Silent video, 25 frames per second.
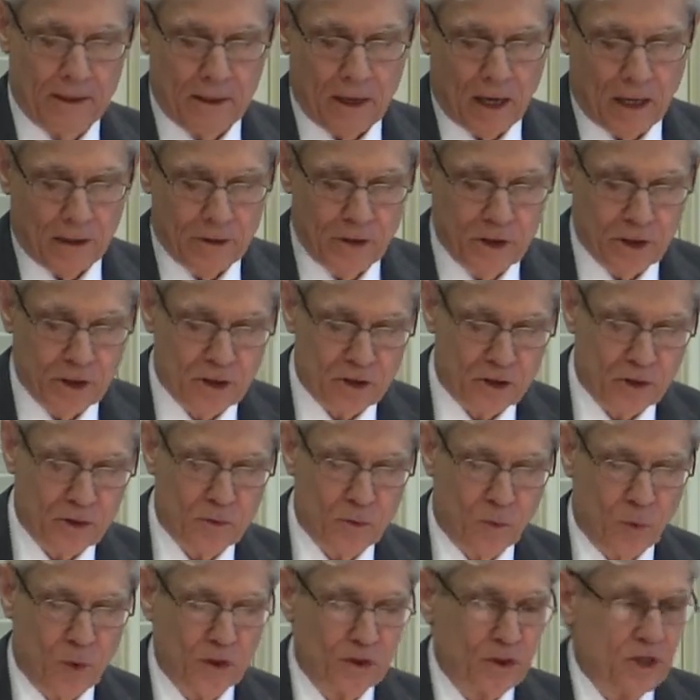Not
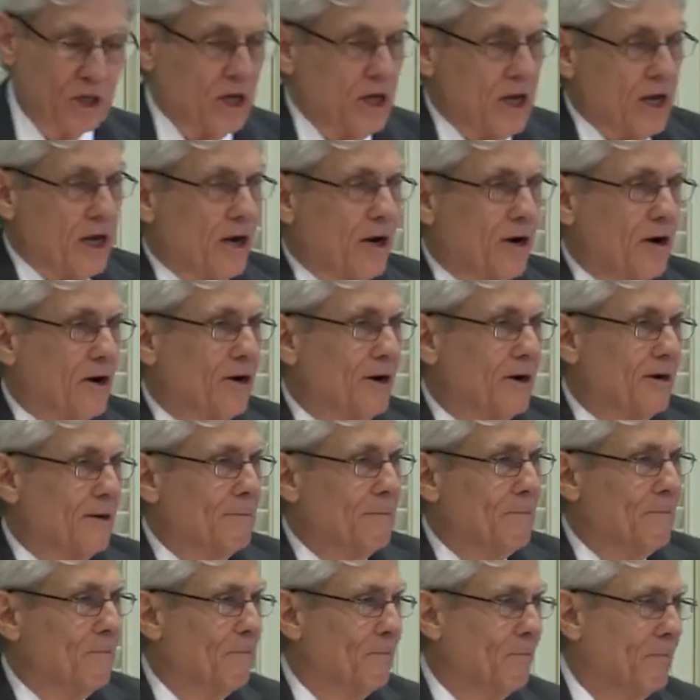just once a year
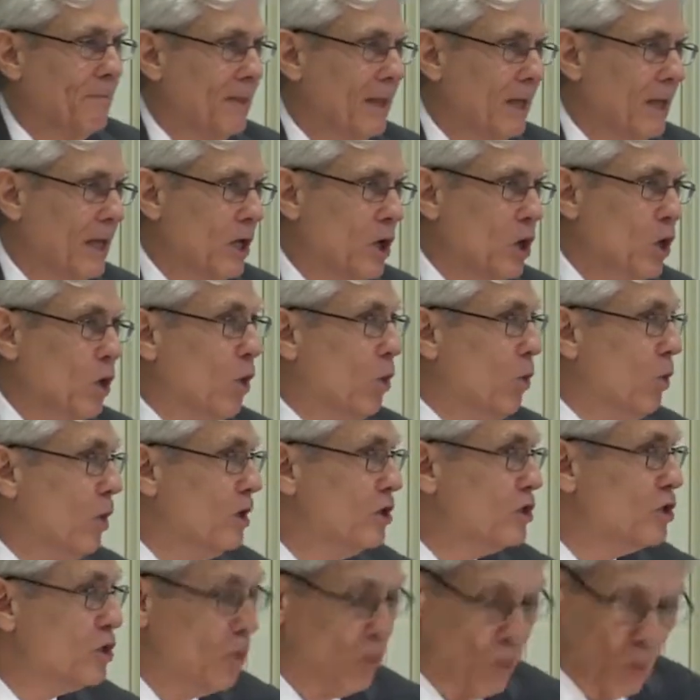or
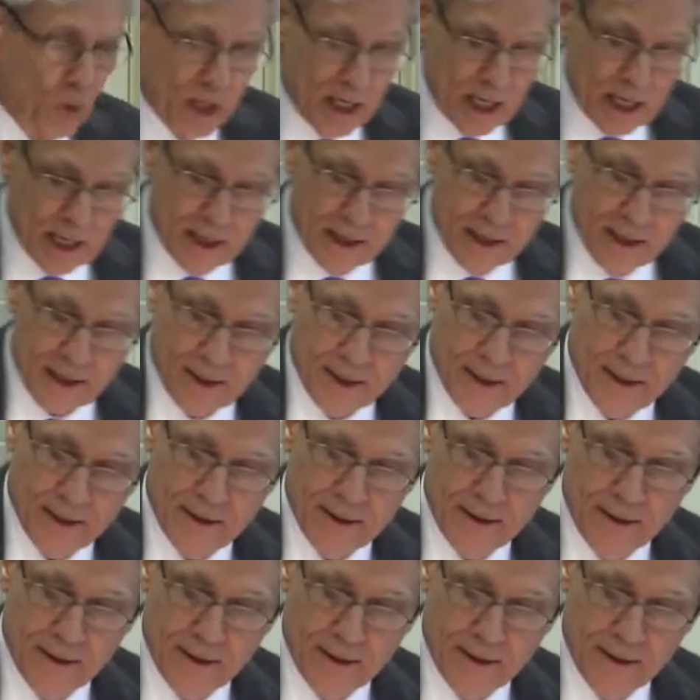once a week,